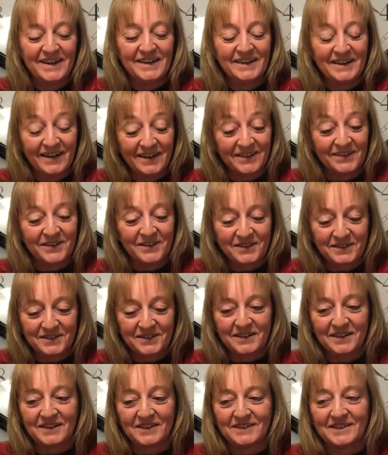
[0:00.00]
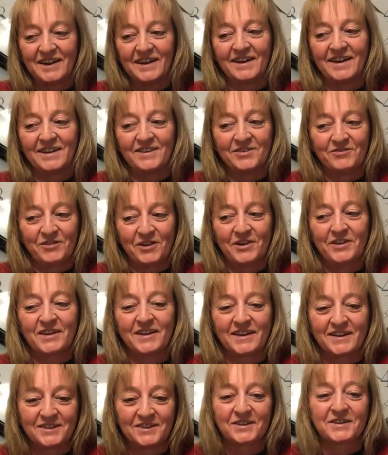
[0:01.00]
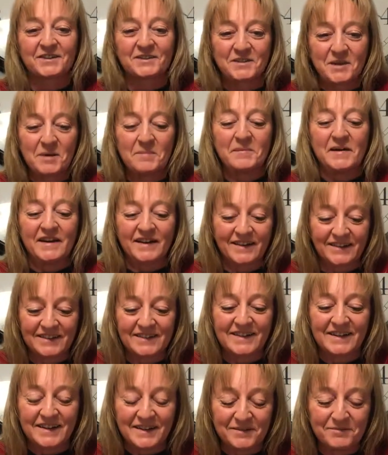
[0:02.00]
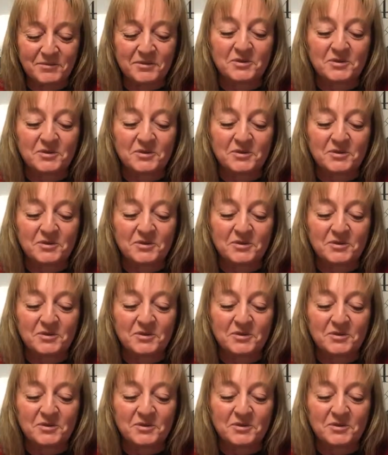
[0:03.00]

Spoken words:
Yeah, that's exact. I felt like it took a step back in time.